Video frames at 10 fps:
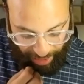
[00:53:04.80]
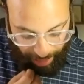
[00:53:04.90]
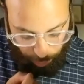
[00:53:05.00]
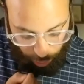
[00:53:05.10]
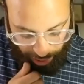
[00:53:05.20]

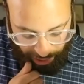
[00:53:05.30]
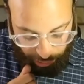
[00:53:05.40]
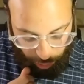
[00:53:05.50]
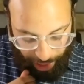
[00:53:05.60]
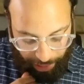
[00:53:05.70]
Emor Elok
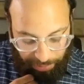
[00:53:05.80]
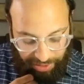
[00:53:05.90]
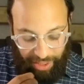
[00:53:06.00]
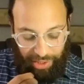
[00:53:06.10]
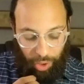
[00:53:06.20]
Kohanim, say
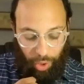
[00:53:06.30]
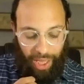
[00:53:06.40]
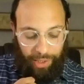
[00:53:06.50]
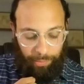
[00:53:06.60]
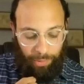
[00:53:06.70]
to the
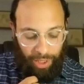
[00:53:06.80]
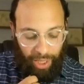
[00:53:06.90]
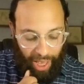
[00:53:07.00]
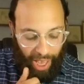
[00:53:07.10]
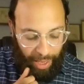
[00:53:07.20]
Kohanim,
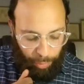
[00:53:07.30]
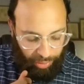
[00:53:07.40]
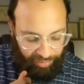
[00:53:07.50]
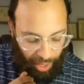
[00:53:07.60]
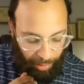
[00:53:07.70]
Emor
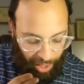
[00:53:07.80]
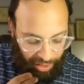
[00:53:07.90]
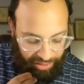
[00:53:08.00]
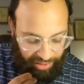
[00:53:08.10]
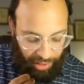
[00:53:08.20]

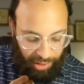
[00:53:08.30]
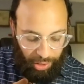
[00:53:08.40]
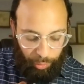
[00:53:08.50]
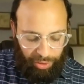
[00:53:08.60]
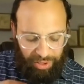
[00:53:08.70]
ve'amarta.
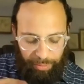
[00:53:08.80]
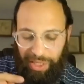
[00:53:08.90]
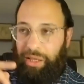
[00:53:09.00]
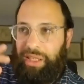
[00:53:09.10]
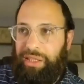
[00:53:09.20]
What does it
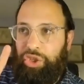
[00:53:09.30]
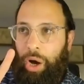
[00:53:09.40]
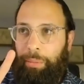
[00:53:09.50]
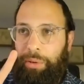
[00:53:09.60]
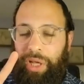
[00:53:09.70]
mean? This
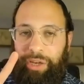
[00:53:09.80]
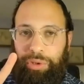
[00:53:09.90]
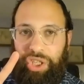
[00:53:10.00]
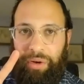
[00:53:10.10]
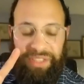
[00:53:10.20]
double language
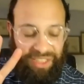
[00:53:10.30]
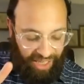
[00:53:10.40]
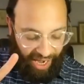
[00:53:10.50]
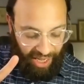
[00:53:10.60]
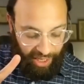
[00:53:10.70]
of
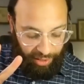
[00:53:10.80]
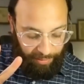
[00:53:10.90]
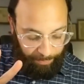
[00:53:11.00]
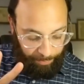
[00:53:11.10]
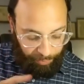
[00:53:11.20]
saying,
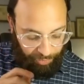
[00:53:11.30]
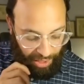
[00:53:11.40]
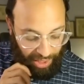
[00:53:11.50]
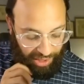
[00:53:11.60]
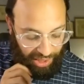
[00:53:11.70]

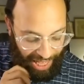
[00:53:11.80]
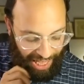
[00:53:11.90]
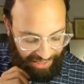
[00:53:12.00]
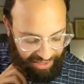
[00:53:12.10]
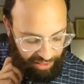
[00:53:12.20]

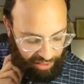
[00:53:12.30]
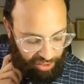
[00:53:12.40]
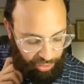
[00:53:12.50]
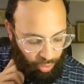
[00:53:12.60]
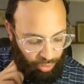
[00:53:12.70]
lahazir
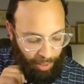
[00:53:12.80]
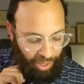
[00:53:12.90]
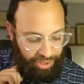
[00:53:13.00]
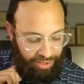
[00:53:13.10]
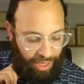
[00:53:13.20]
gedolim al
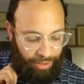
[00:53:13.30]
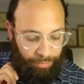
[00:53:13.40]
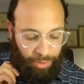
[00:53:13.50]
ketanim.